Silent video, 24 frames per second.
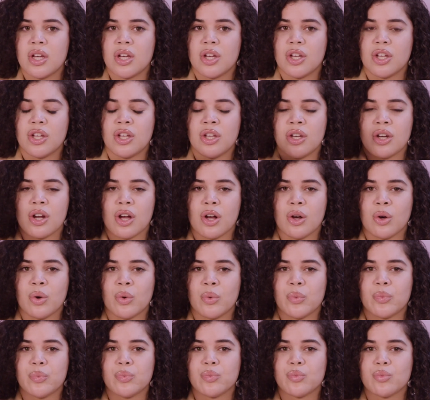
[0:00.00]

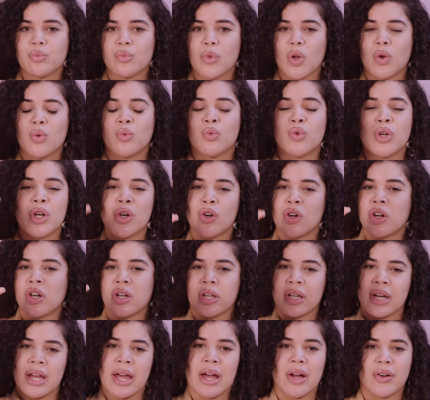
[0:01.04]
real
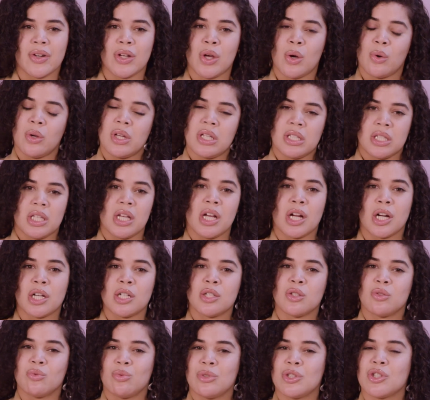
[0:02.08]
good karaoke
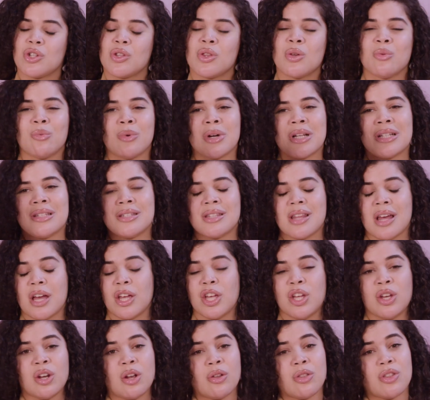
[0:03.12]
singers, which are the ones that,
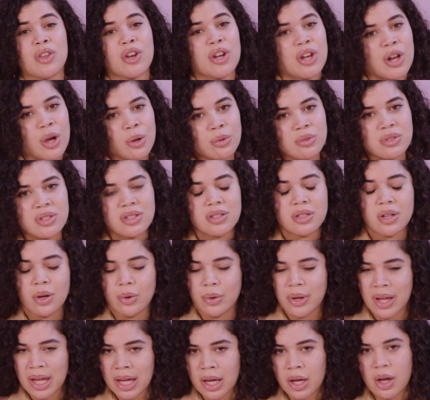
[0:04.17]
the notes don't
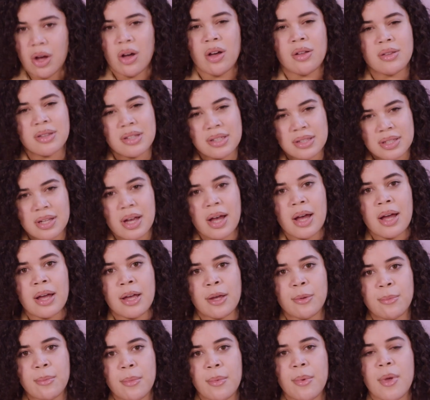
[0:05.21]
hit all the
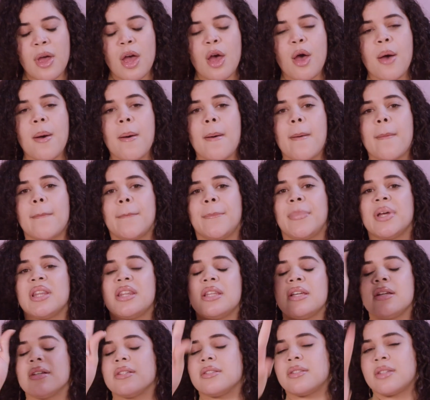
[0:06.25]
time, but
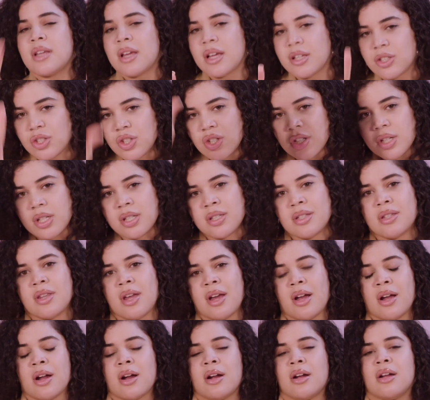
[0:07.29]
the intention is
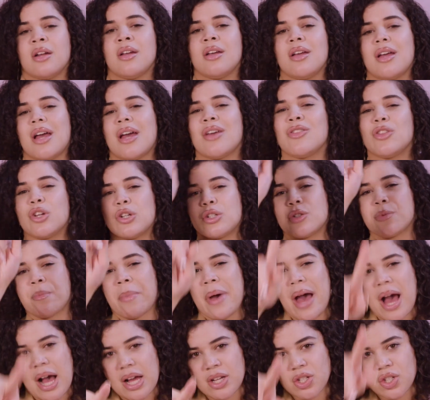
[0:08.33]
there and there's
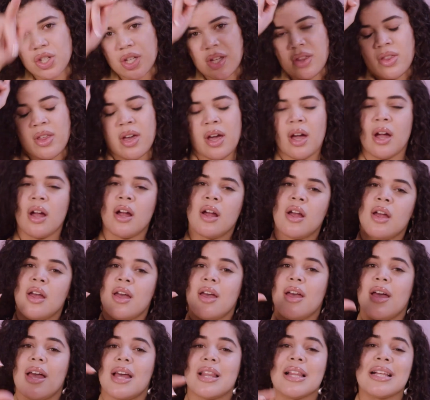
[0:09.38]
passion there.
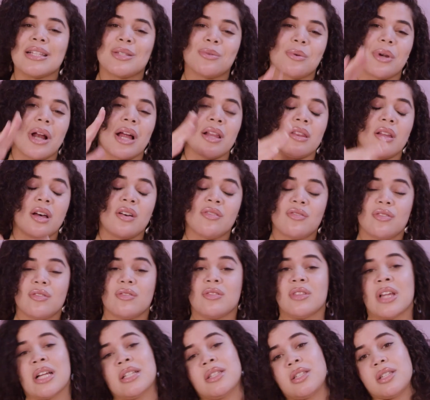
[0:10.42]
And that's what I love.
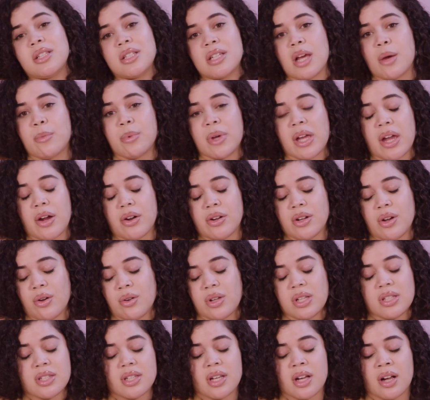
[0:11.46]
That's the type of
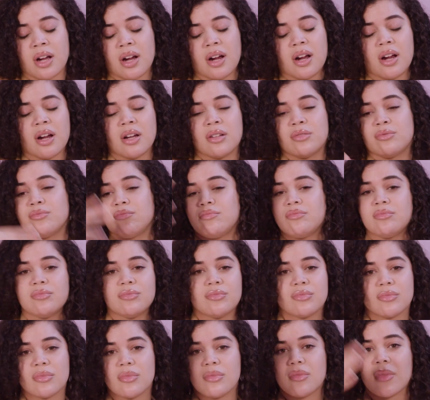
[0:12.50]
karaoke singer
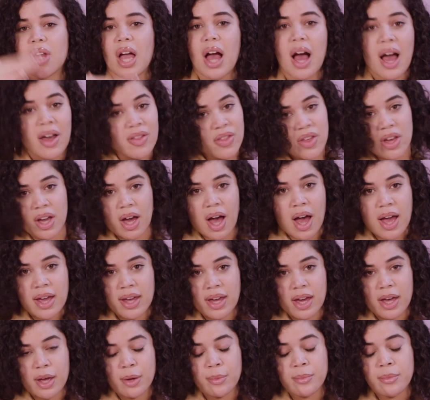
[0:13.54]
I think I
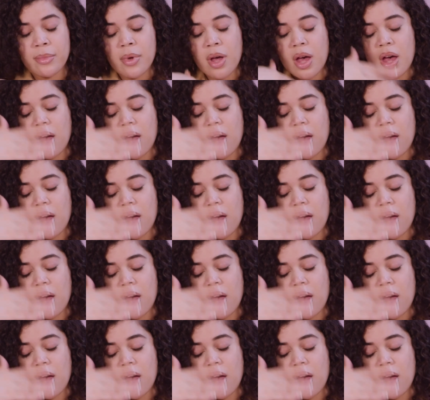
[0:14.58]
am.